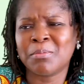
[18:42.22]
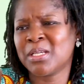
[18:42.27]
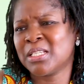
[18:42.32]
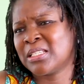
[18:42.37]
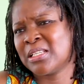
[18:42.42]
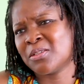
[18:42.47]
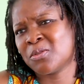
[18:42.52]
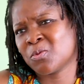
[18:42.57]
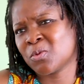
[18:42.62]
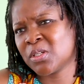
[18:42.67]
I
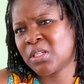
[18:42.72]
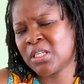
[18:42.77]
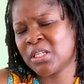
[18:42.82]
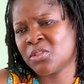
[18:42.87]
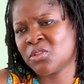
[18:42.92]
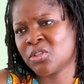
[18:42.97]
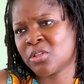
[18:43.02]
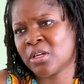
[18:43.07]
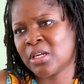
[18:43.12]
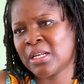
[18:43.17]
might as well
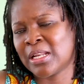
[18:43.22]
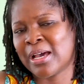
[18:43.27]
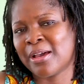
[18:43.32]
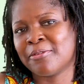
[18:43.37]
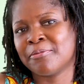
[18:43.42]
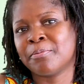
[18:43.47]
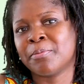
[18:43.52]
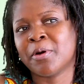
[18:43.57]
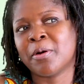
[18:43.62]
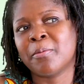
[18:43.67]
enjoy
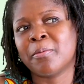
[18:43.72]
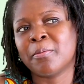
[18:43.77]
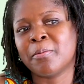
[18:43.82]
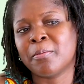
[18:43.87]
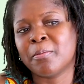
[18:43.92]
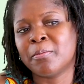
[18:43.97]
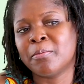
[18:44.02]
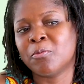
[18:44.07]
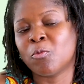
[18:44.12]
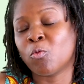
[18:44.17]
life. But
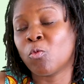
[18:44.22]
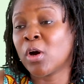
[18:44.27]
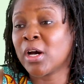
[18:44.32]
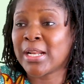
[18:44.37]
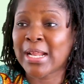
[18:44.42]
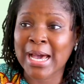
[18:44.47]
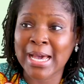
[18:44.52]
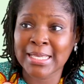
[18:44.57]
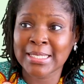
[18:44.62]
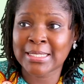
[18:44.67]

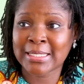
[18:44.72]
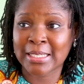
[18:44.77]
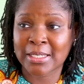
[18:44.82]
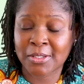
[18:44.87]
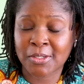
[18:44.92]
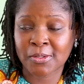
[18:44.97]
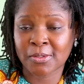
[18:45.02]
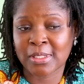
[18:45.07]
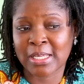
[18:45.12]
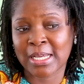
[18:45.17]
what I
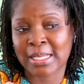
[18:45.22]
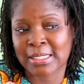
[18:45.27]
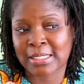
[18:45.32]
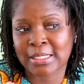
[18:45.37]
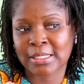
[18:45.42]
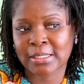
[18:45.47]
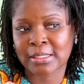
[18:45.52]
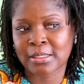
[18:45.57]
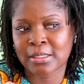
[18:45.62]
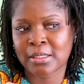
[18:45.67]
say to that
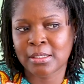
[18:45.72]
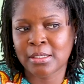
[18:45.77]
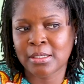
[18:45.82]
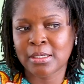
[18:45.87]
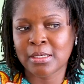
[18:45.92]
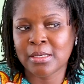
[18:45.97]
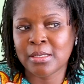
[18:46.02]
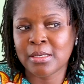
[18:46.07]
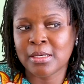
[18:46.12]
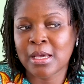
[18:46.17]
is,
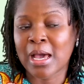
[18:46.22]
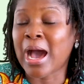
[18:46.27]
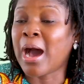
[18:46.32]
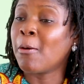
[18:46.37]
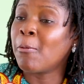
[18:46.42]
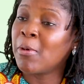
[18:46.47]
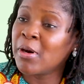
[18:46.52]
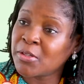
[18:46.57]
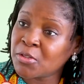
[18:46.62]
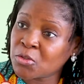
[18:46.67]

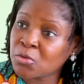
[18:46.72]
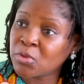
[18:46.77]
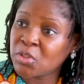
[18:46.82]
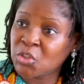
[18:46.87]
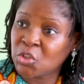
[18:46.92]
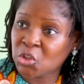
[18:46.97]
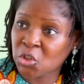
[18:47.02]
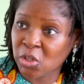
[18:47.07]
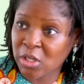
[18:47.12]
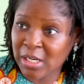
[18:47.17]
I want to
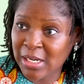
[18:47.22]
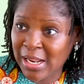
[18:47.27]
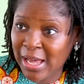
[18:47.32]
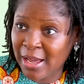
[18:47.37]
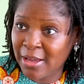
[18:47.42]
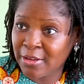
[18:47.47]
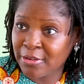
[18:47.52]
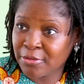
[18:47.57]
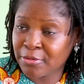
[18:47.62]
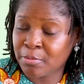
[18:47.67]
enjoy
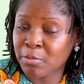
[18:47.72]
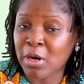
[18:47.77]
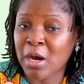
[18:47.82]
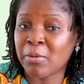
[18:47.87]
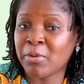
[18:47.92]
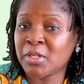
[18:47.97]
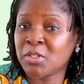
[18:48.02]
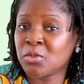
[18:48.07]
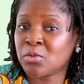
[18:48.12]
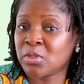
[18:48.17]
life, but
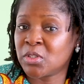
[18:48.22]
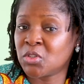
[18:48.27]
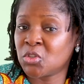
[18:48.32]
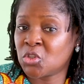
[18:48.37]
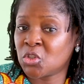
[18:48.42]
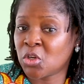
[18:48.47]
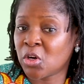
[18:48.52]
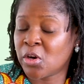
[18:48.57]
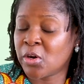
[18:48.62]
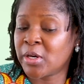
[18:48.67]
I want to
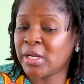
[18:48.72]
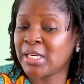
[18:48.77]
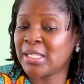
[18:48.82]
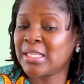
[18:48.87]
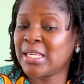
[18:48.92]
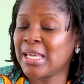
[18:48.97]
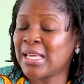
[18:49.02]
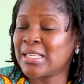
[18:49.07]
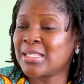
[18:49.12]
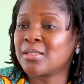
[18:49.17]

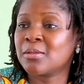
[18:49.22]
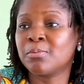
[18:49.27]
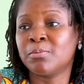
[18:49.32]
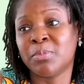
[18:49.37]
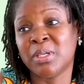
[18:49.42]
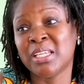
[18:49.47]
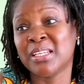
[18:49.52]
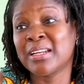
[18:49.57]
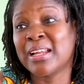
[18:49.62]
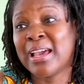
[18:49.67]
enjoy it
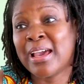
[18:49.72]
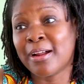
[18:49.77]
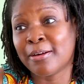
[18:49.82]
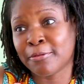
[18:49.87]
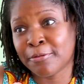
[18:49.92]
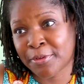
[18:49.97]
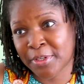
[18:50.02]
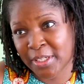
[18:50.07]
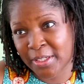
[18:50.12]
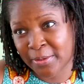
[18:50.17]
being
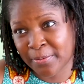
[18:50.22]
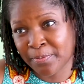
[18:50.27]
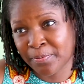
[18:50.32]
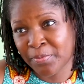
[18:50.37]
healthy.